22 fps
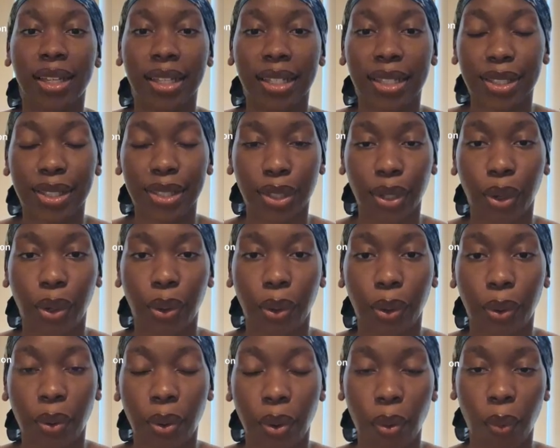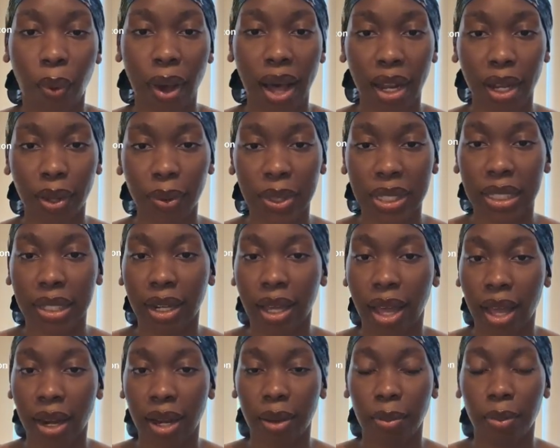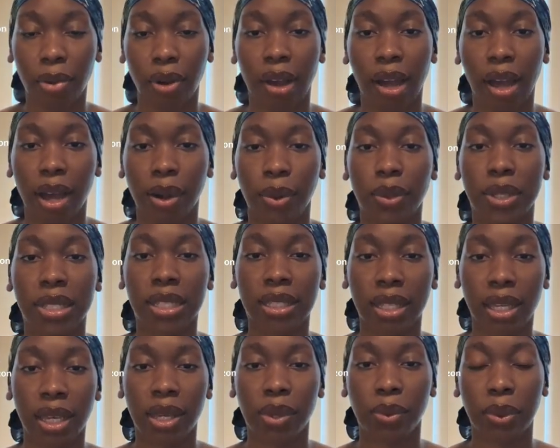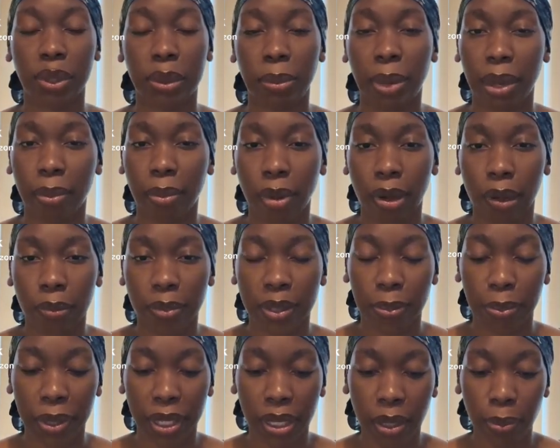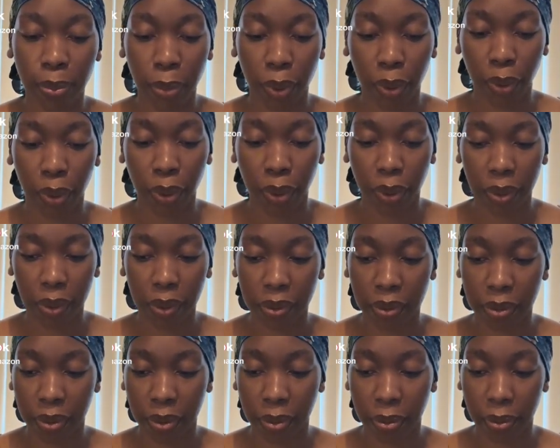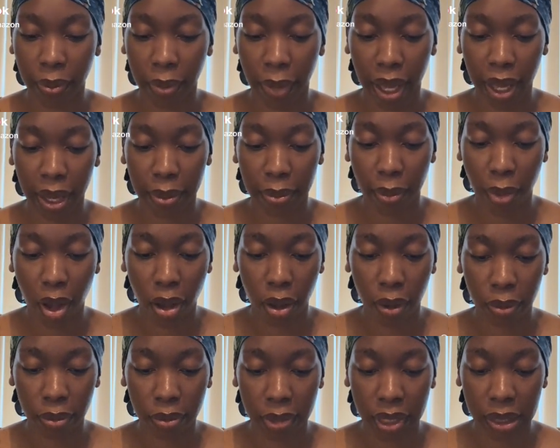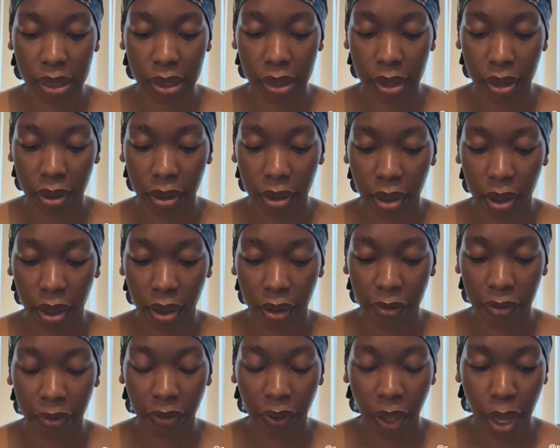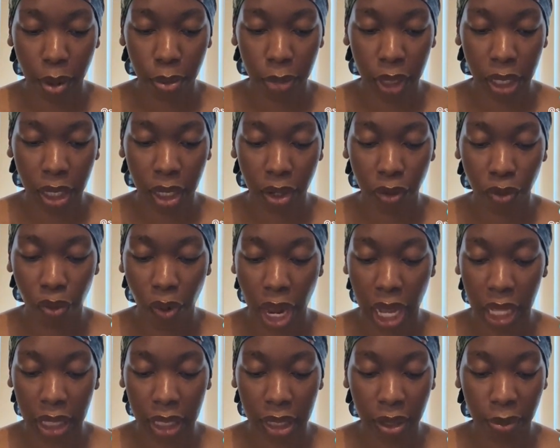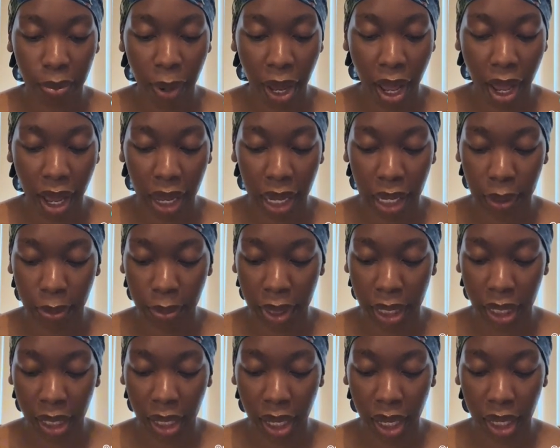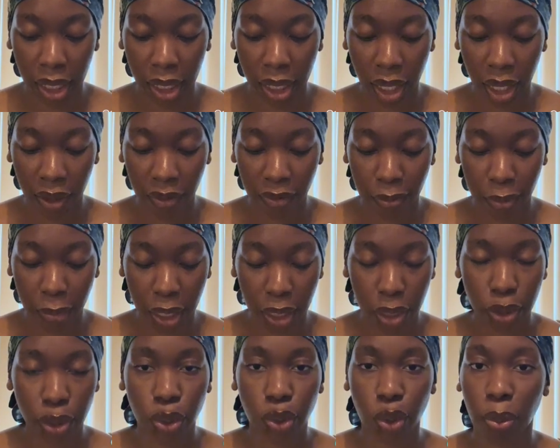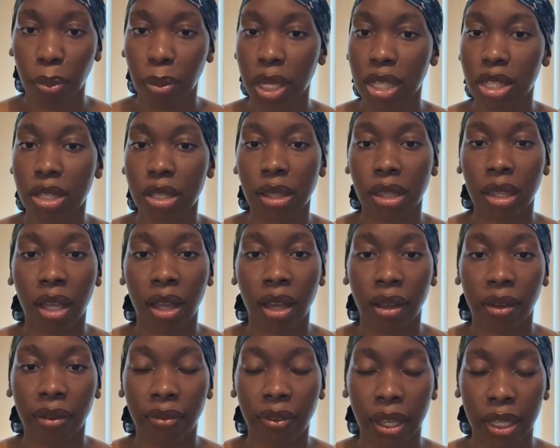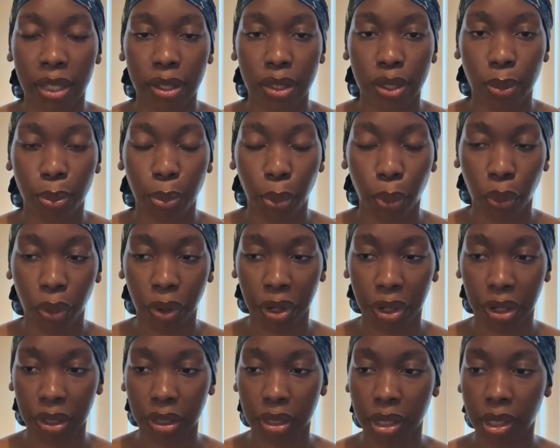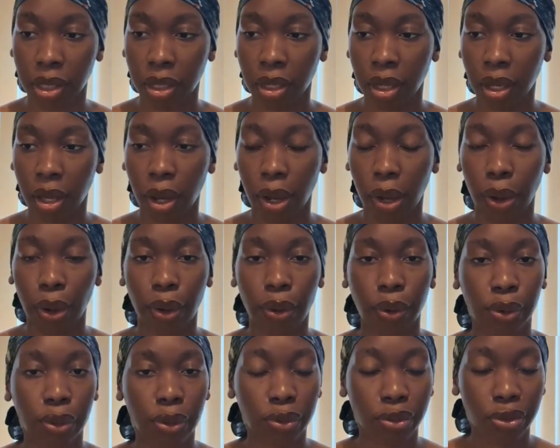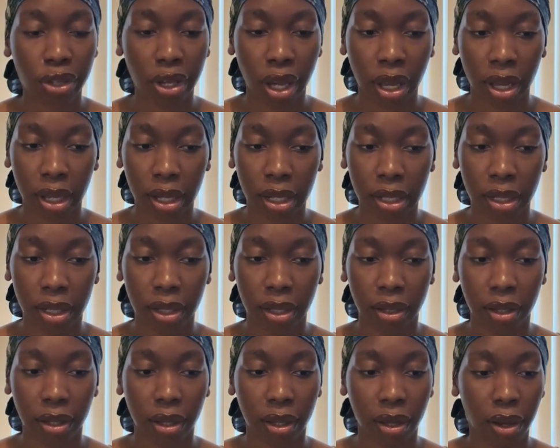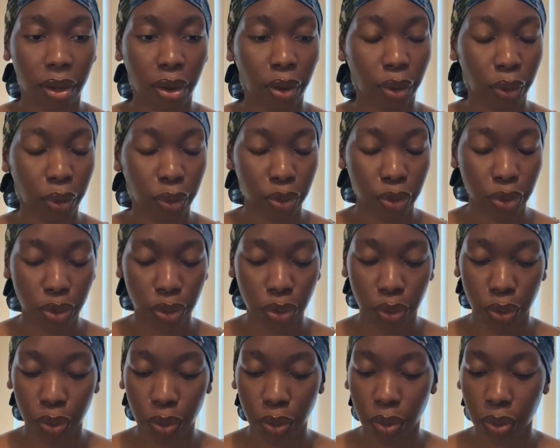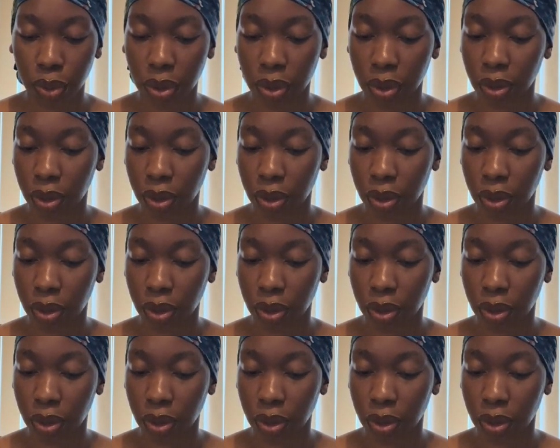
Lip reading: So while I was in Anambra, I was staying with my mom's people. My mom's family rallied behind me and gave me so much love and support. Uncle John, Uncle Jude,